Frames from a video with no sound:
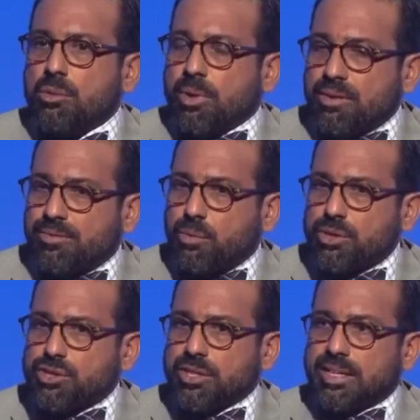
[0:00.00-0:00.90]
But
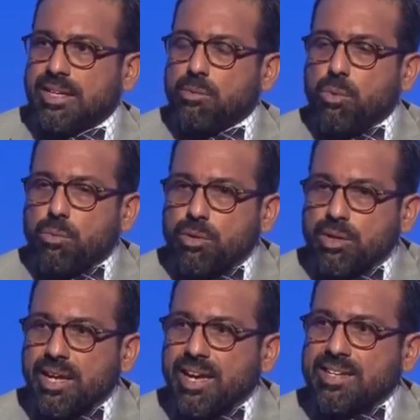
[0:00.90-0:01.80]
unfortunately, what we're
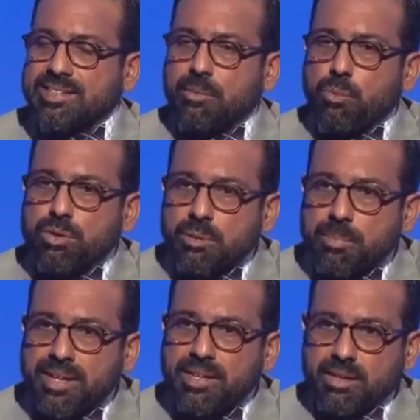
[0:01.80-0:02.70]
looking at is that we're
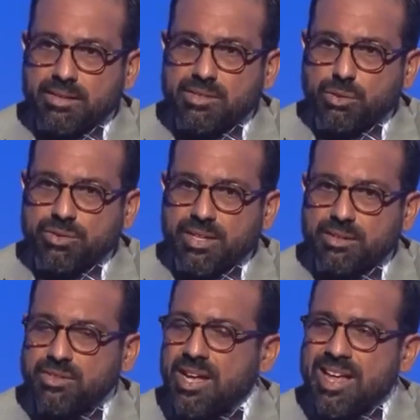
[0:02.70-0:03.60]
depending on these
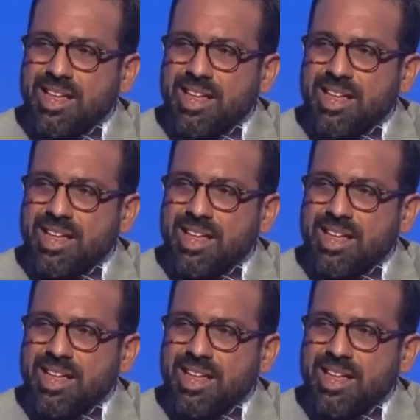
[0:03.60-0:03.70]
hotels.